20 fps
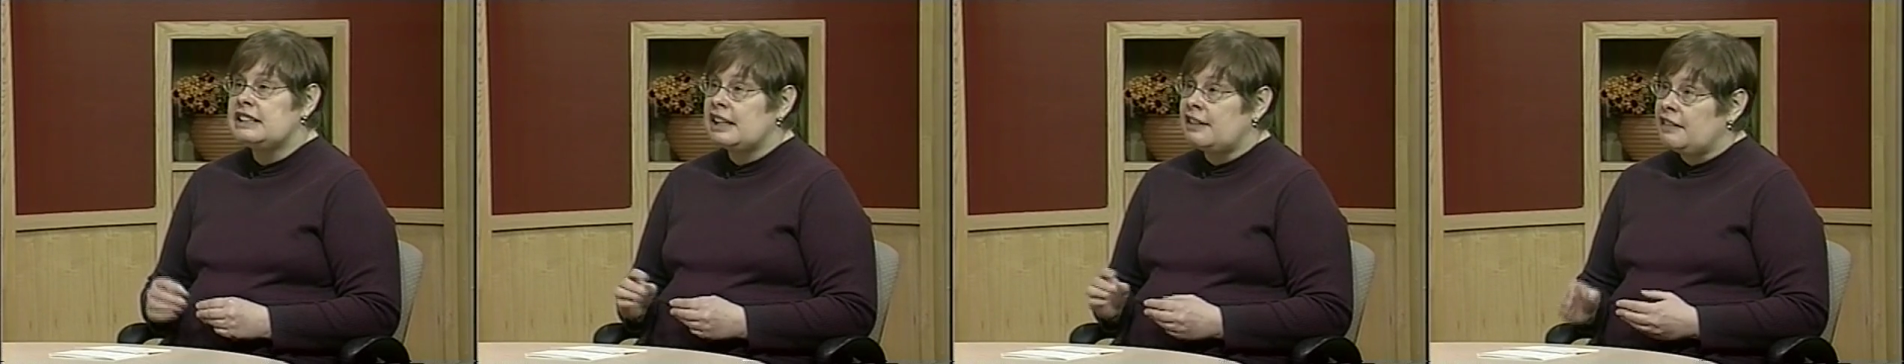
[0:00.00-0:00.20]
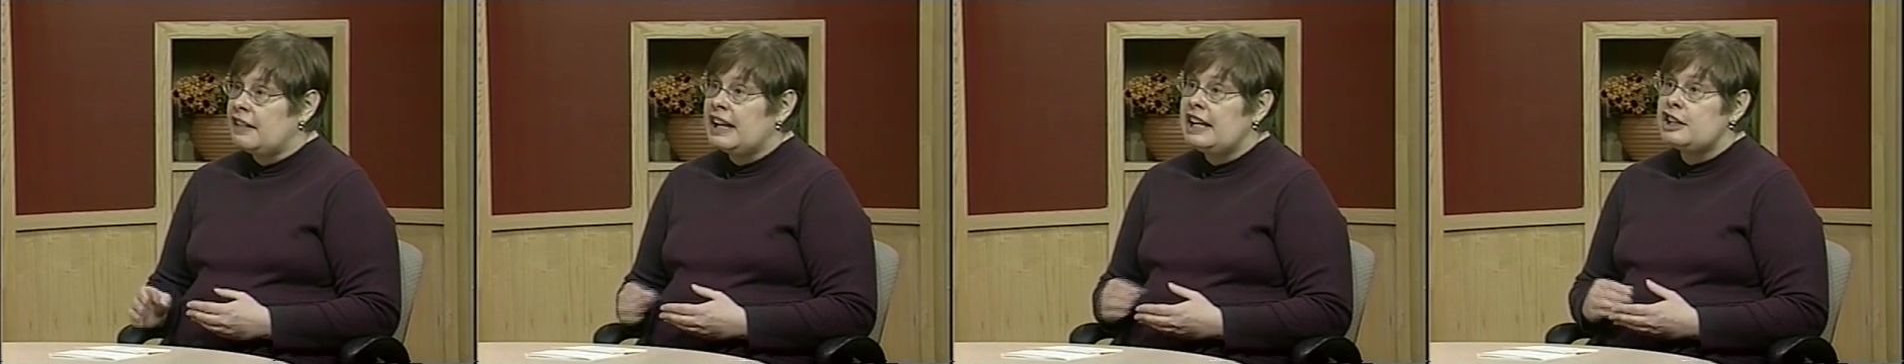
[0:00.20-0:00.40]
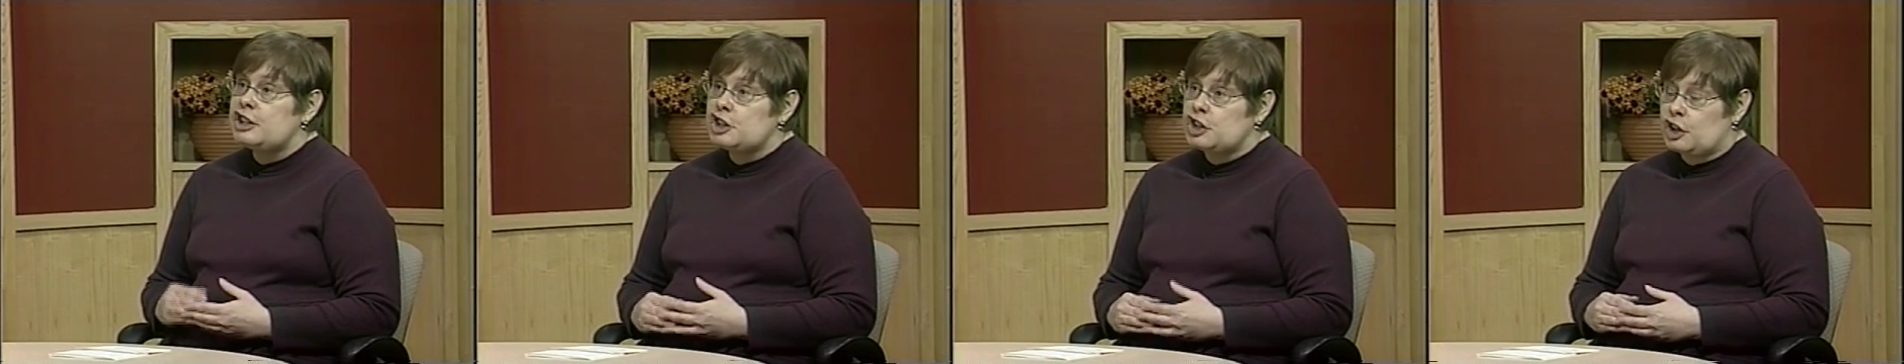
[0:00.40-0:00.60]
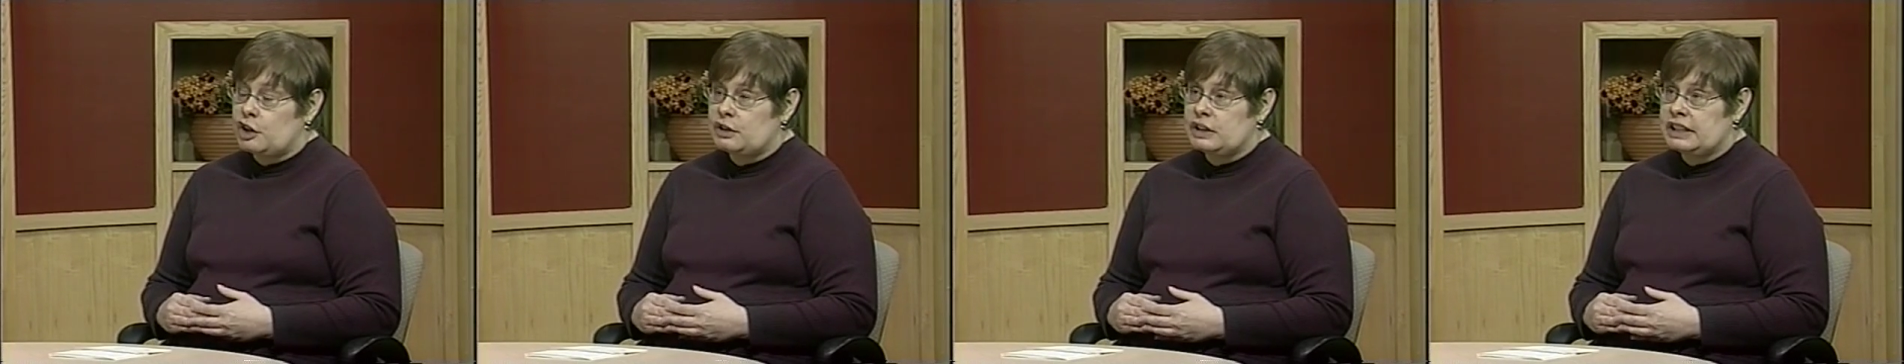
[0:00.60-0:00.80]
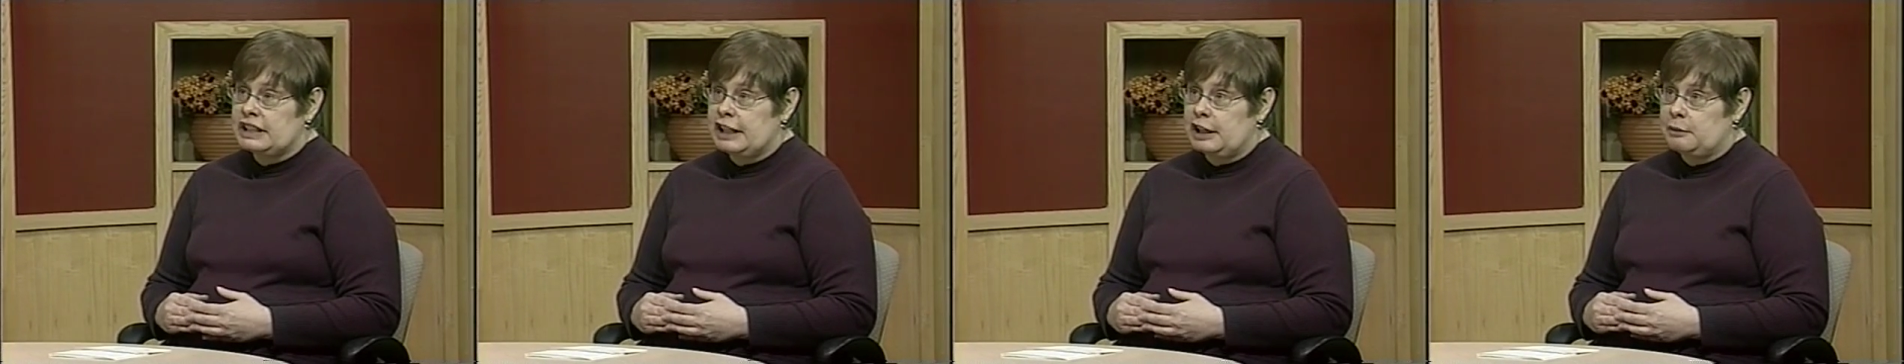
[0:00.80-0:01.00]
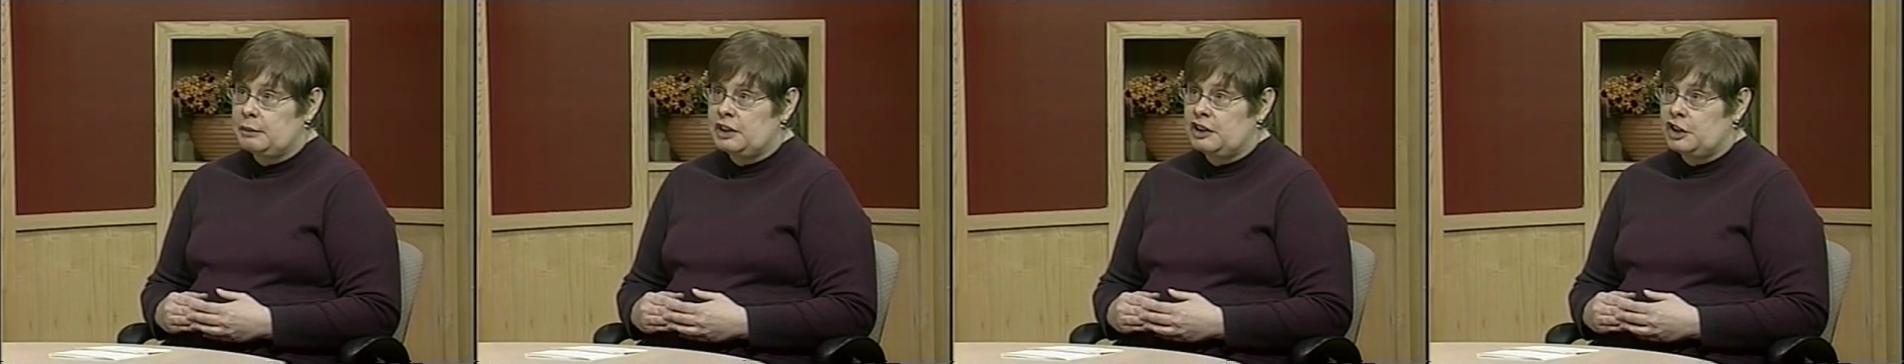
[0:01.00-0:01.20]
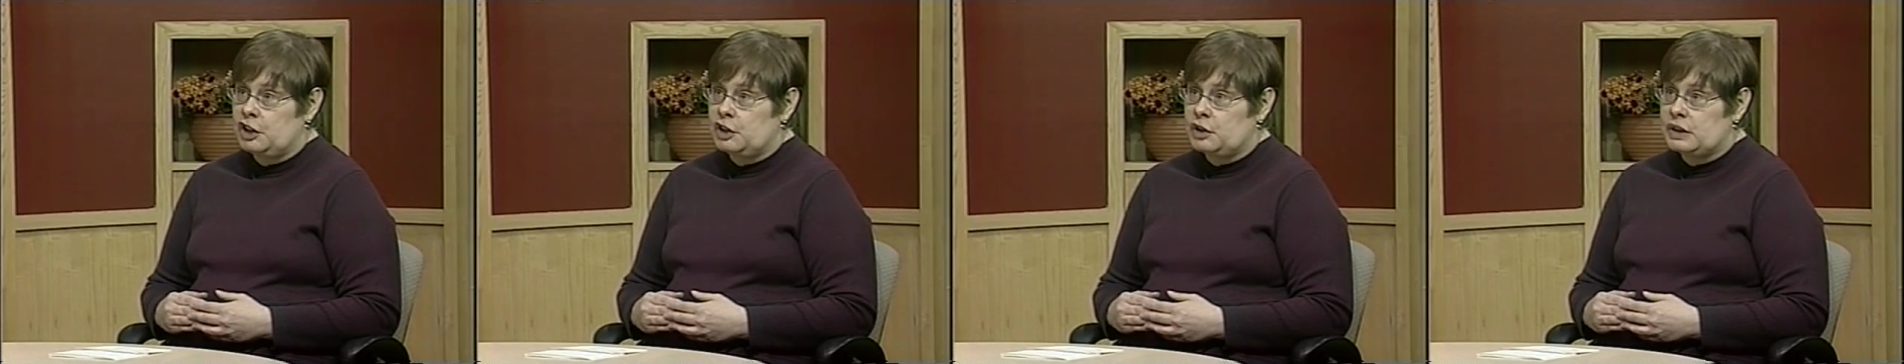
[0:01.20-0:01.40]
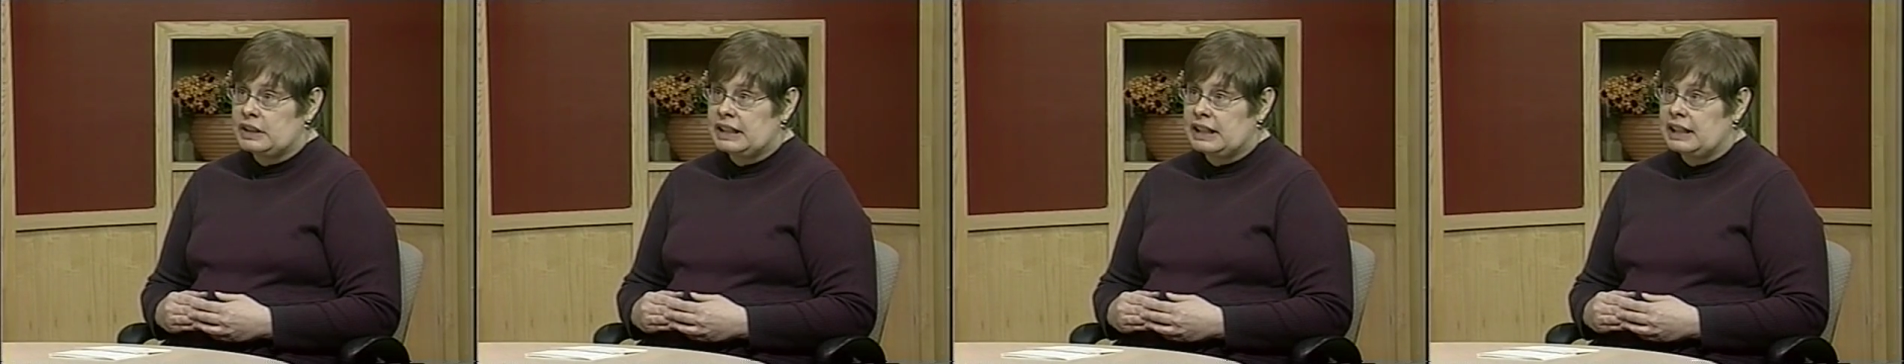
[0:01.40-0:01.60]
that they associate with
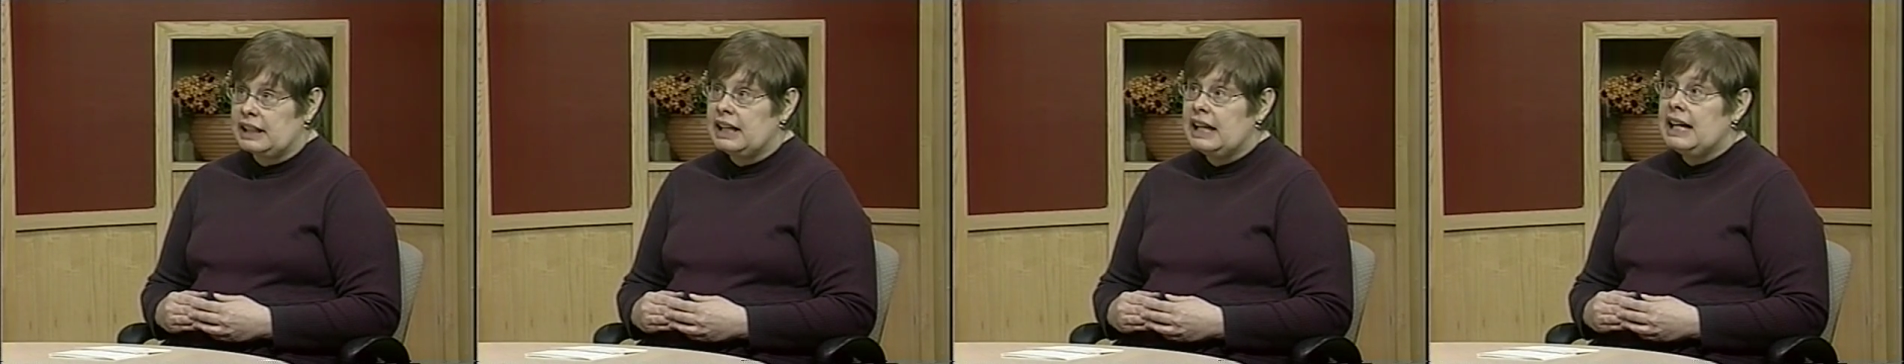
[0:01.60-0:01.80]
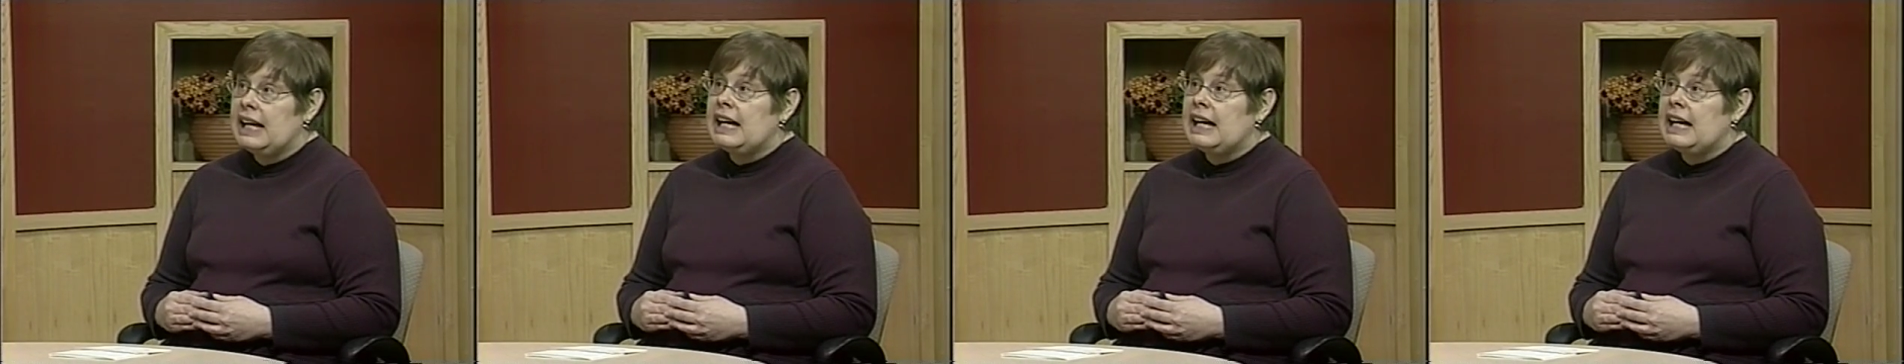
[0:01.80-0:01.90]
using,